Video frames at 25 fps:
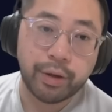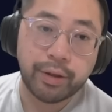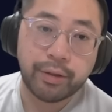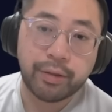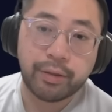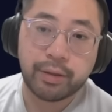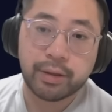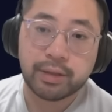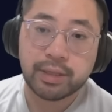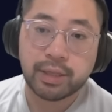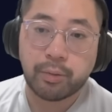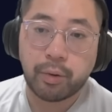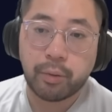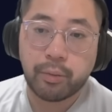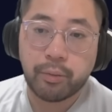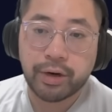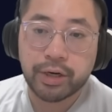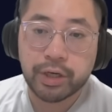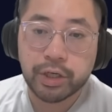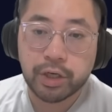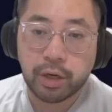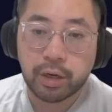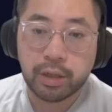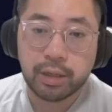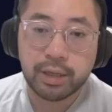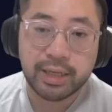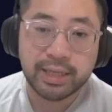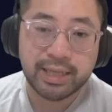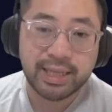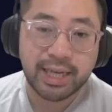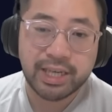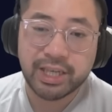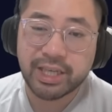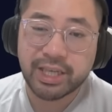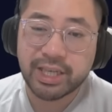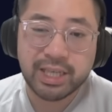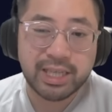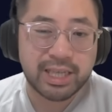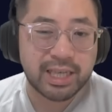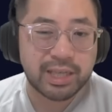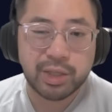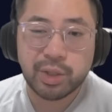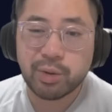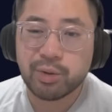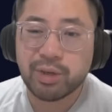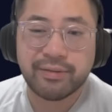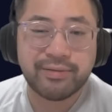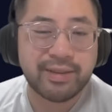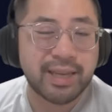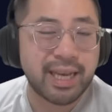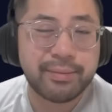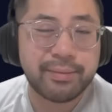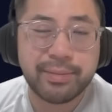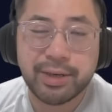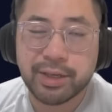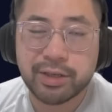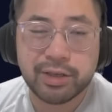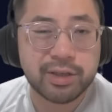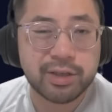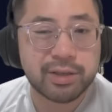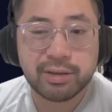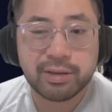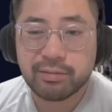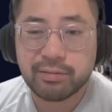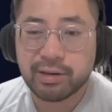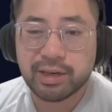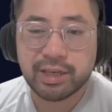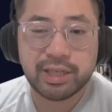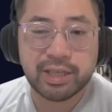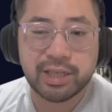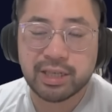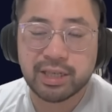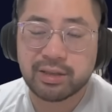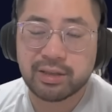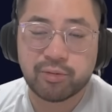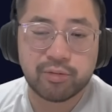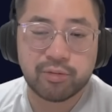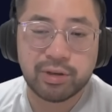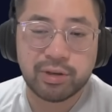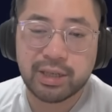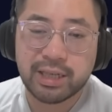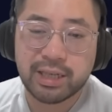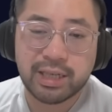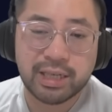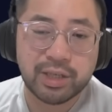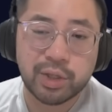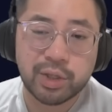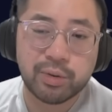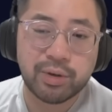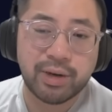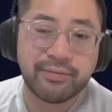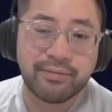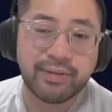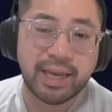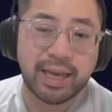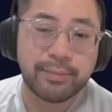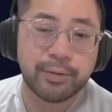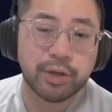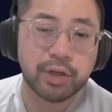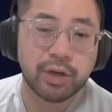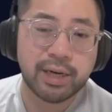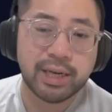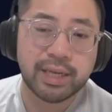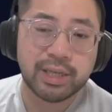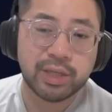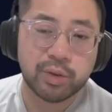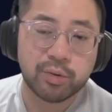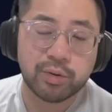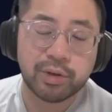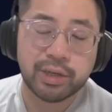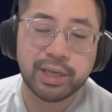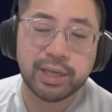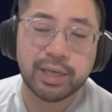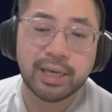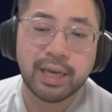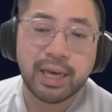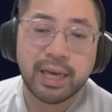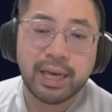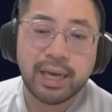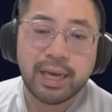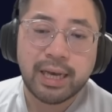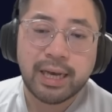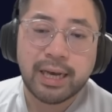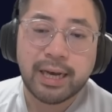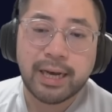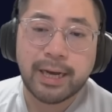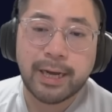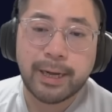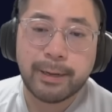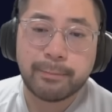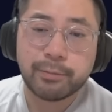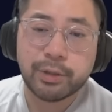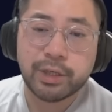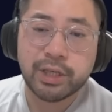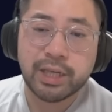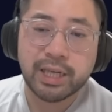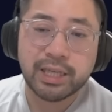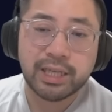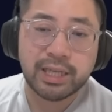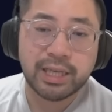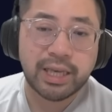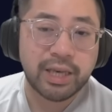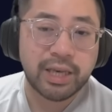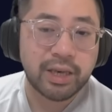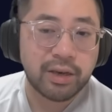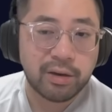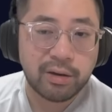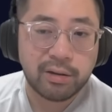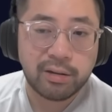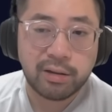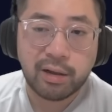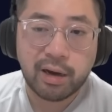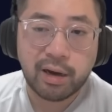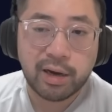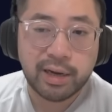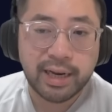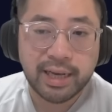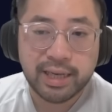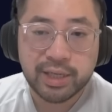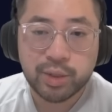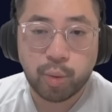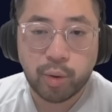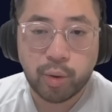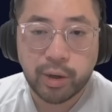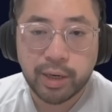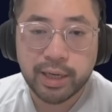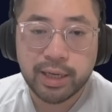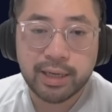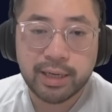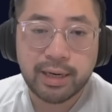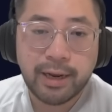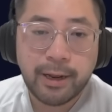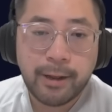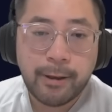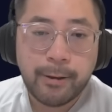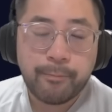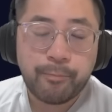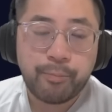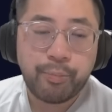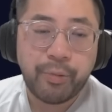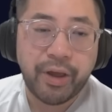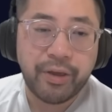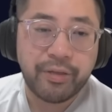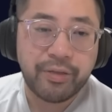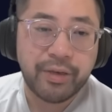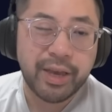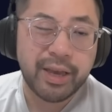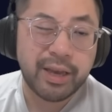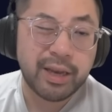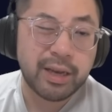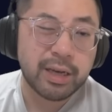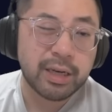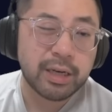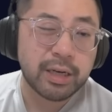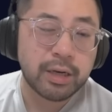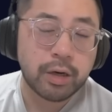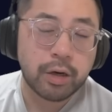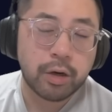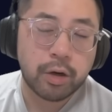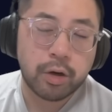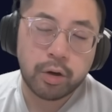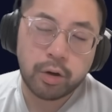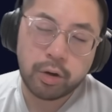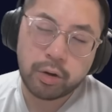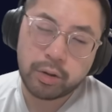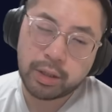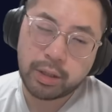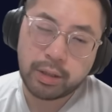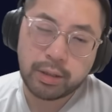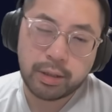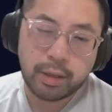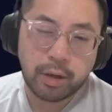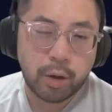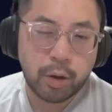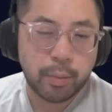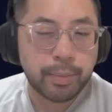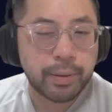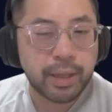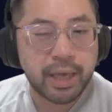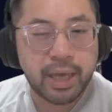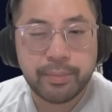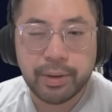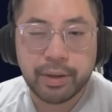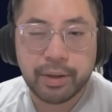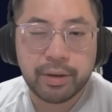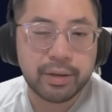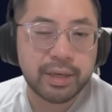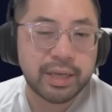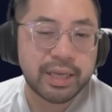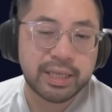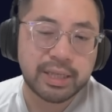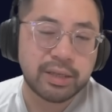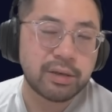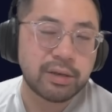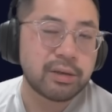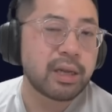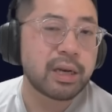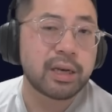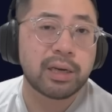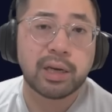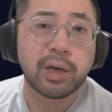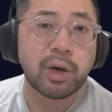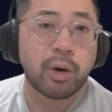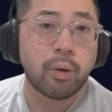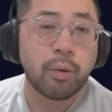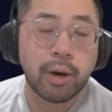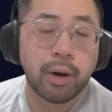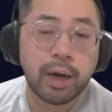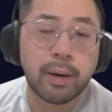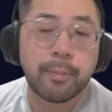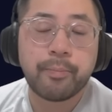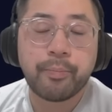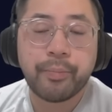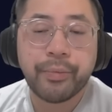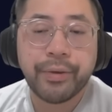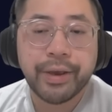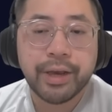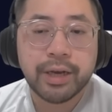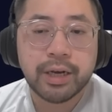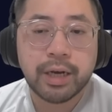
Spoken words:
with Summer Break Charlotte is that she just doesn't do enough damage, right? She just really doesn't do enough damage on S3. She doesn't kill on S1. I think her playability is still not going to go up.